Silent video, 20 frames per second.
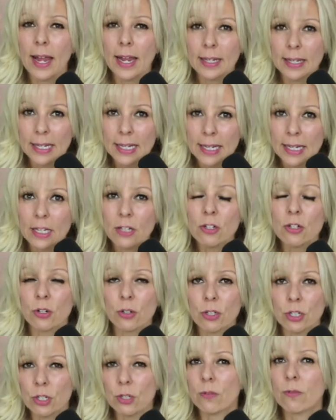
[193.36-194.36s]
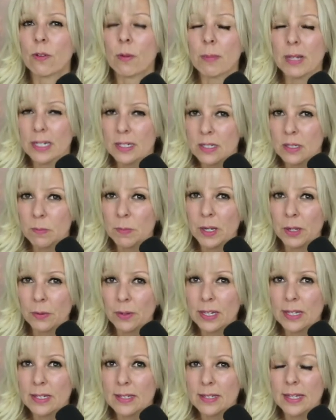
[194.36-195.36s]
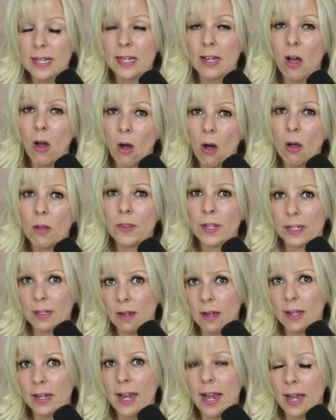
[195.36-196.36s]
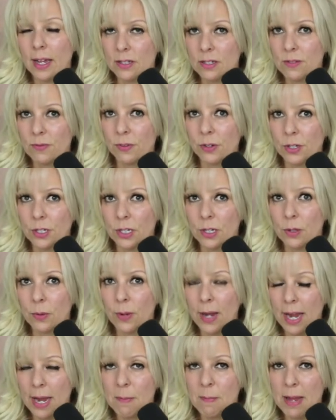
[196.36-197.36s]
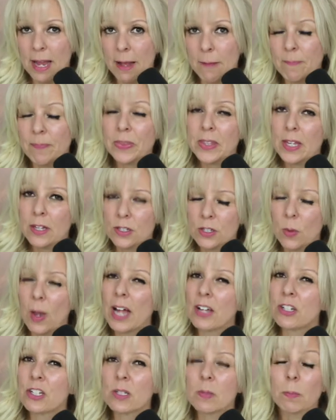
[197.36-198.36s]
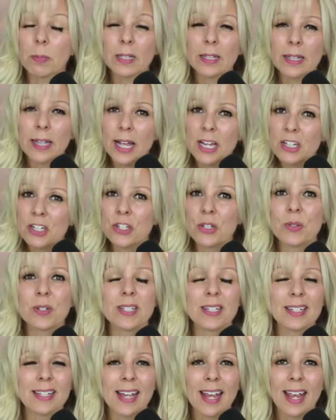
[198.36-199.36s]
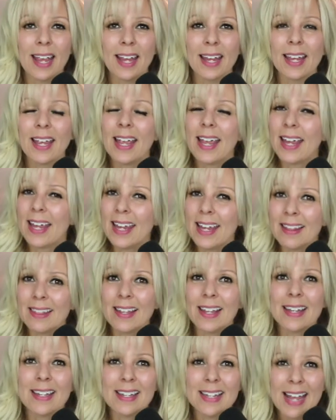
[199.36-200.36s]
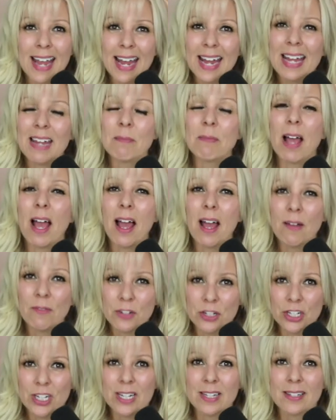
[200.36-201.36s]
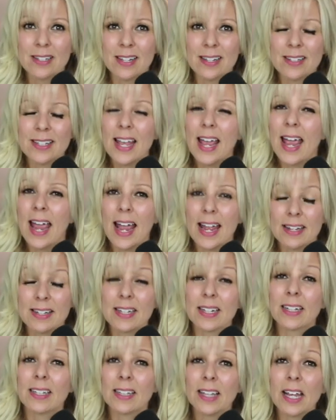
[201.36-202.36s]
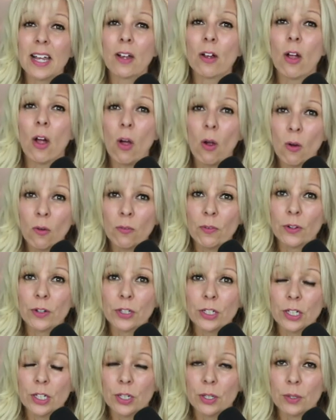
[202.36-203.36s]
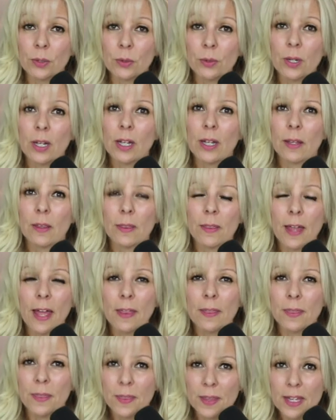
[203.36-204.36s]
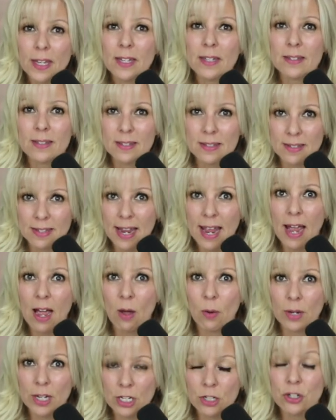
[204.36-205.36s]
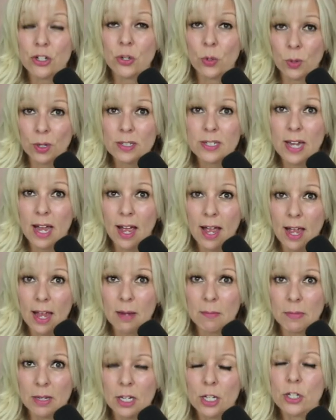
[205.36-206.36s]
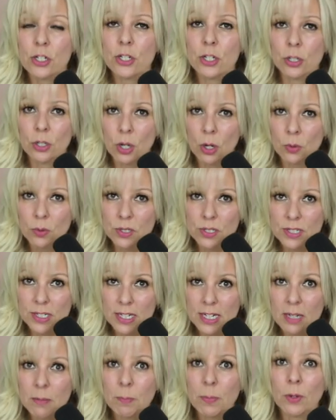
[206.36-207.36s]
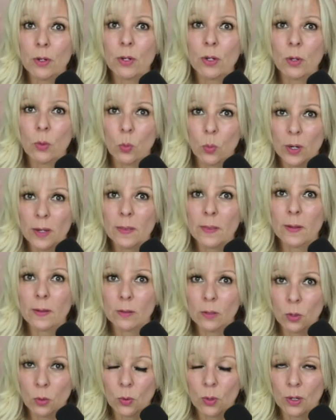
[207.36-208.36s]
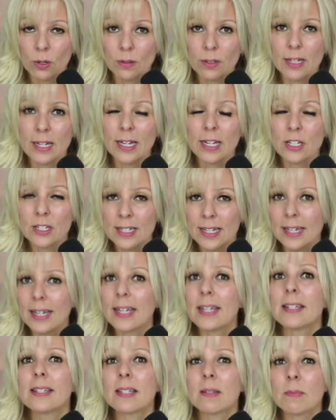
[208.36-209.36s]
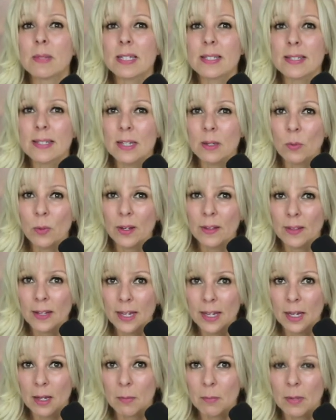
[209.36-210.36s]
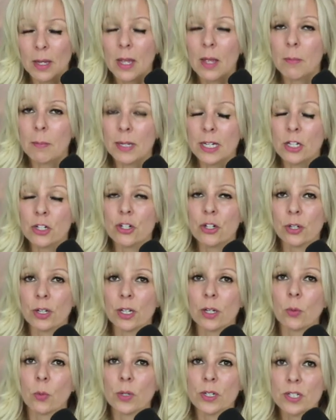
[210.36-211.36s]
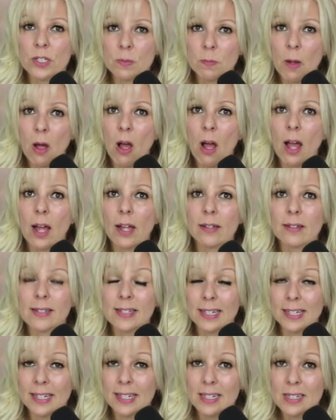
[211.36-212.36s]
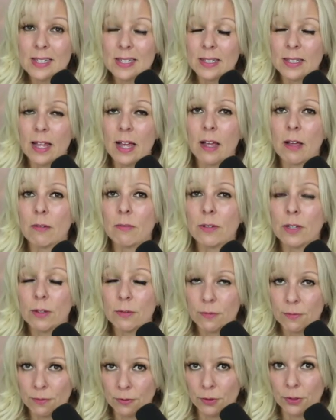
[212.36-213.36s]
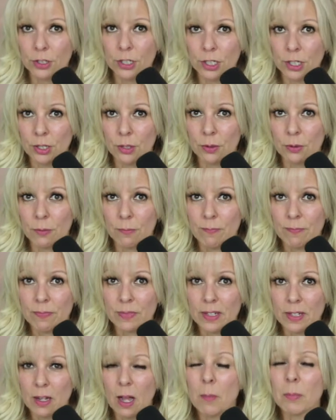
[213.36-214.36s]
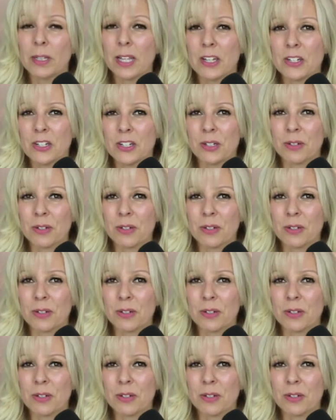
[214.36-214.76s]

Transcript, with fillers: and hinder you from experiencing all that God has for you. Amen. So I just bless you today in the name of Jesus and declare over you that this now is your time to go deeper with the Lord into intimacy with Him because you're going to respond to His love for you. God bless